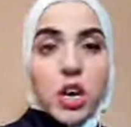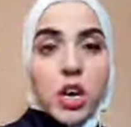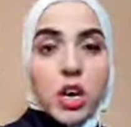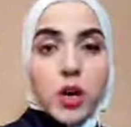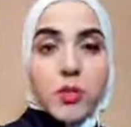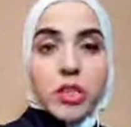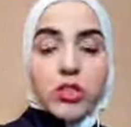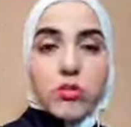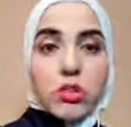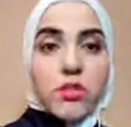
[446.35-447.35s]
um, in
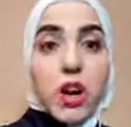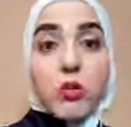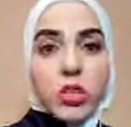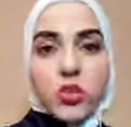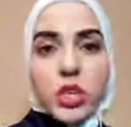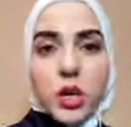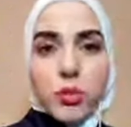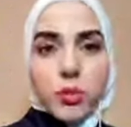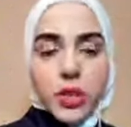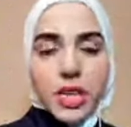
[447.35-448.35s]
terms of how much you
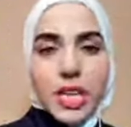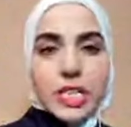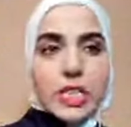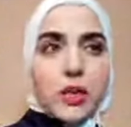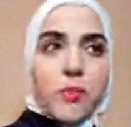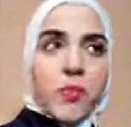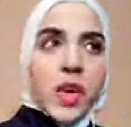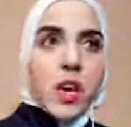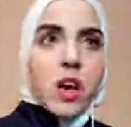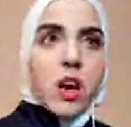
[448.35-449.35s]
can cleanse.
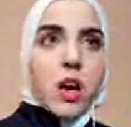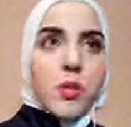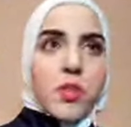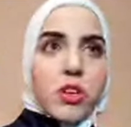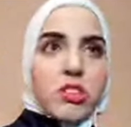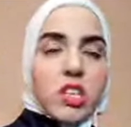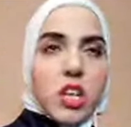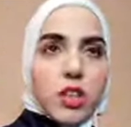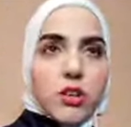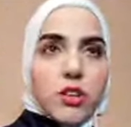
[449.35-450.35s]
Um, there is
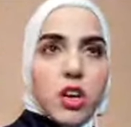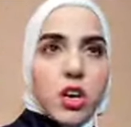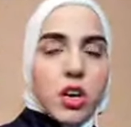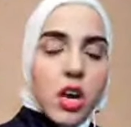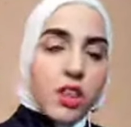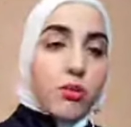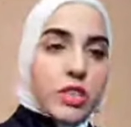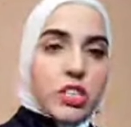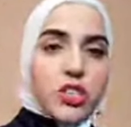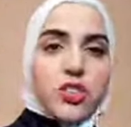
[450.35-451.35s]
another uh, other
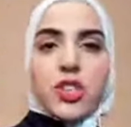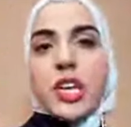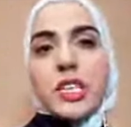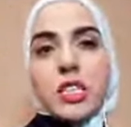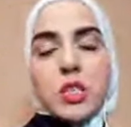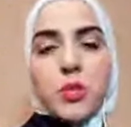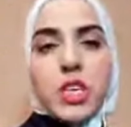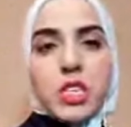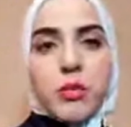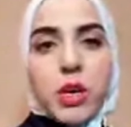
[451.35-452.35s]
research that
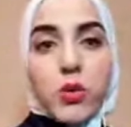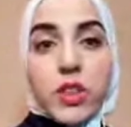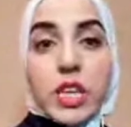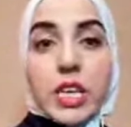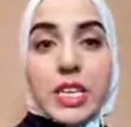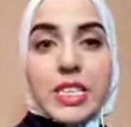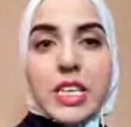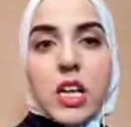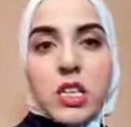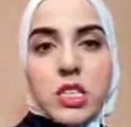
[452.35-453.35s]
speaks about the
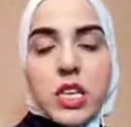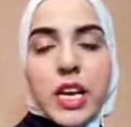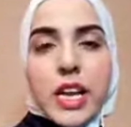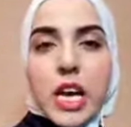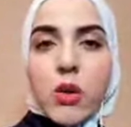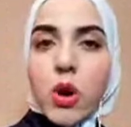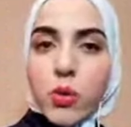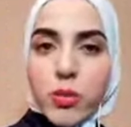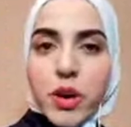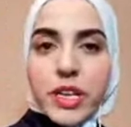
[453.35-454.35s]
cells and how
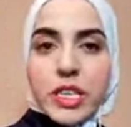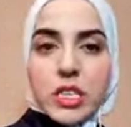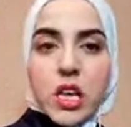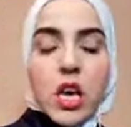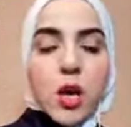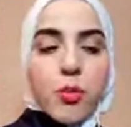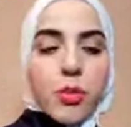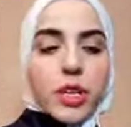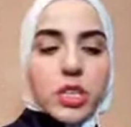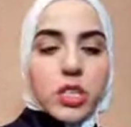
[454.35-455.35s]
our bodies
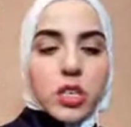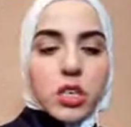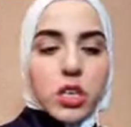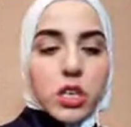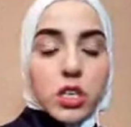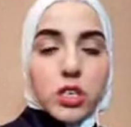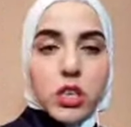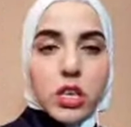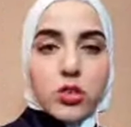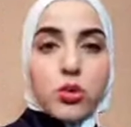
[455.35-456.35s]
build uh,
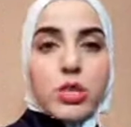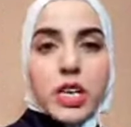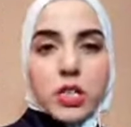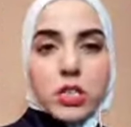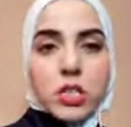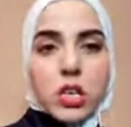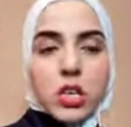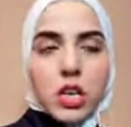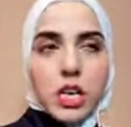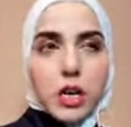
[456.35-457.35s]
new cells.
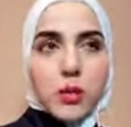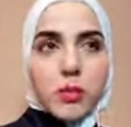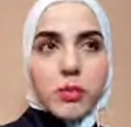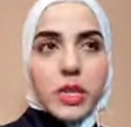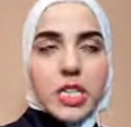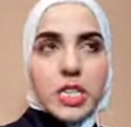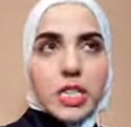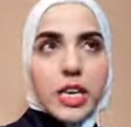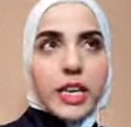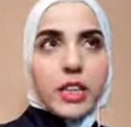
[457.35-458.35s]
Um, let's
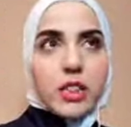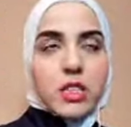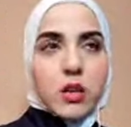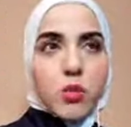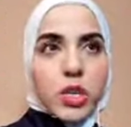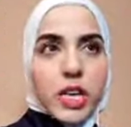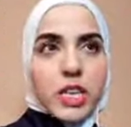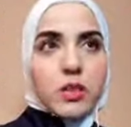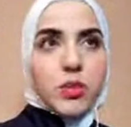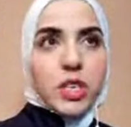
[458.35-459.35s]
say someone
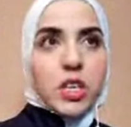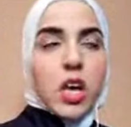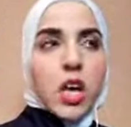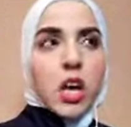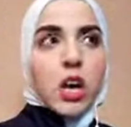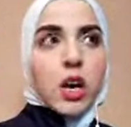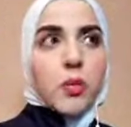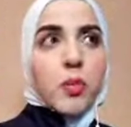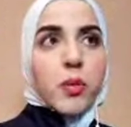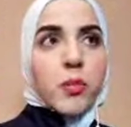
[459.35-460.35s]
has been
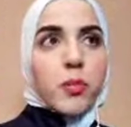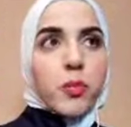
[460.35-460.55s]
um,